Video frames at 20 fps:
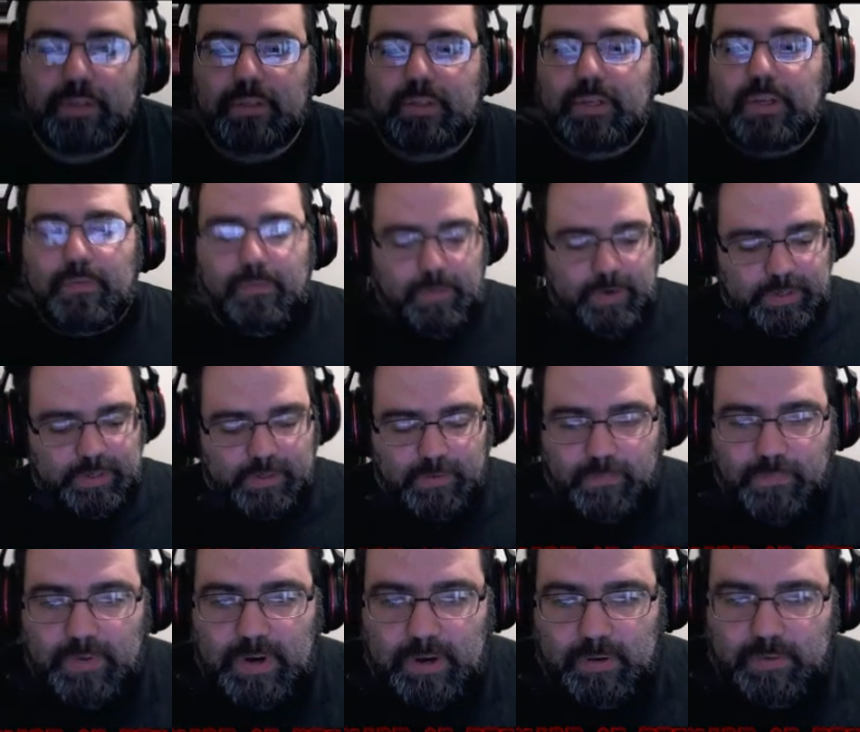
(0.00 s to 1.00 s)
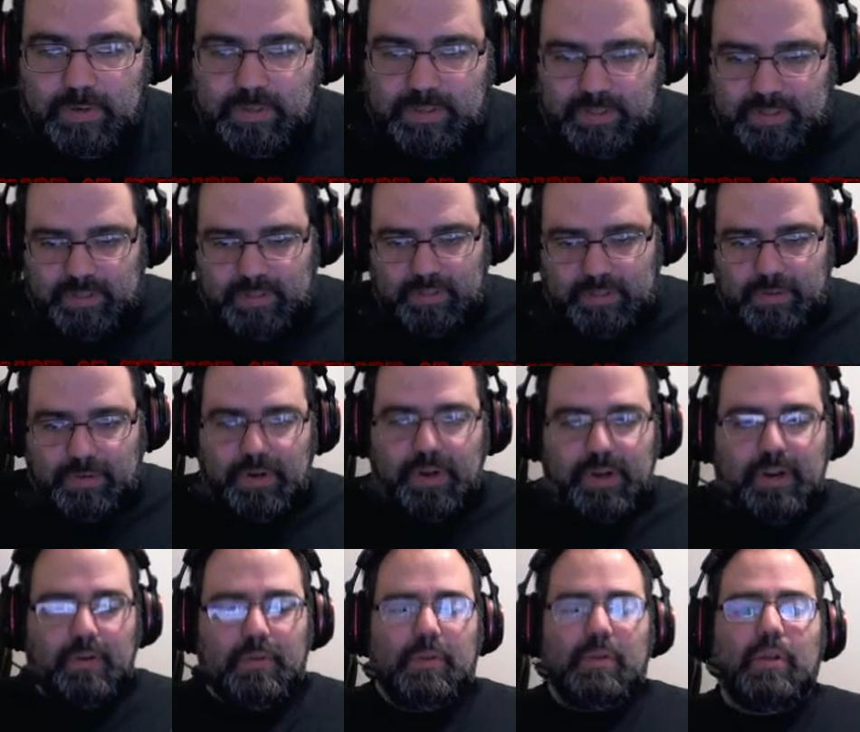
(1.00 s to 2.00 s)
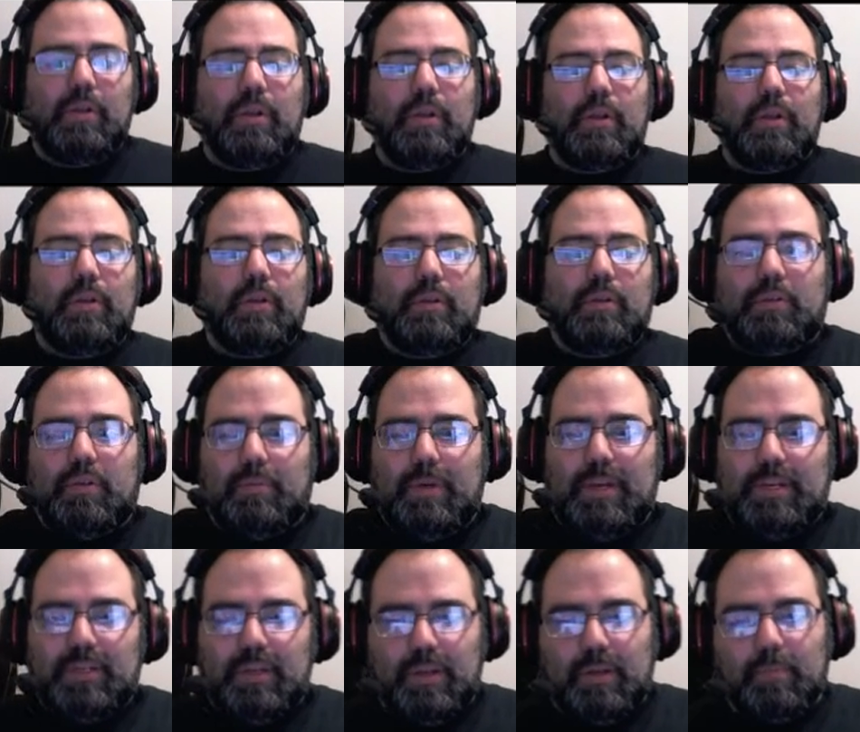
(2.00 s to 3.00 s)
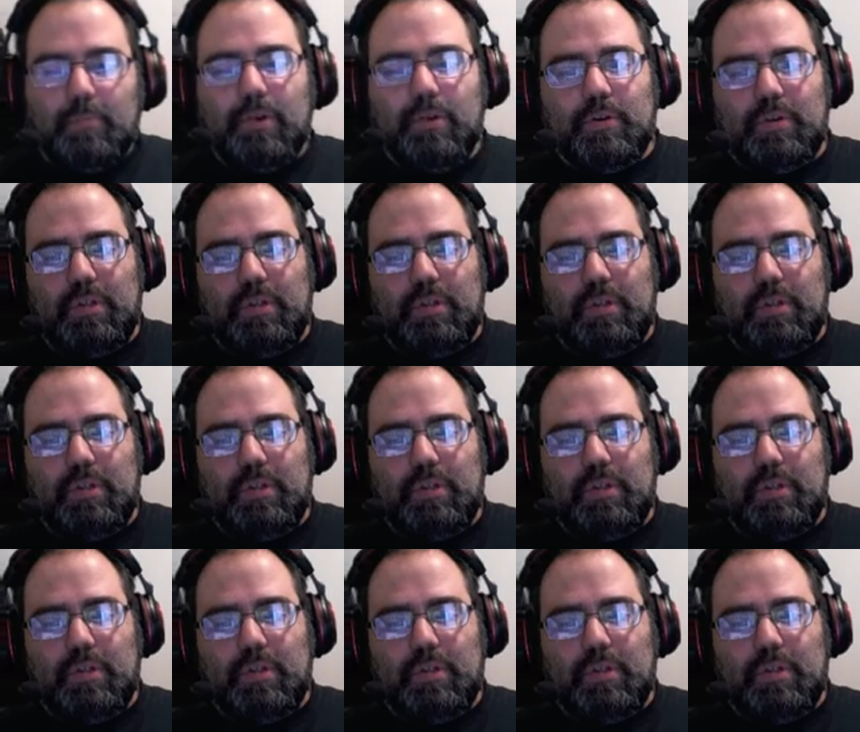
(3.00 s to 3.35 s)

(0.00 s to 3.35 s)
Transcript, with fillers: have rings of fire resistance right now. So I'm actually immune to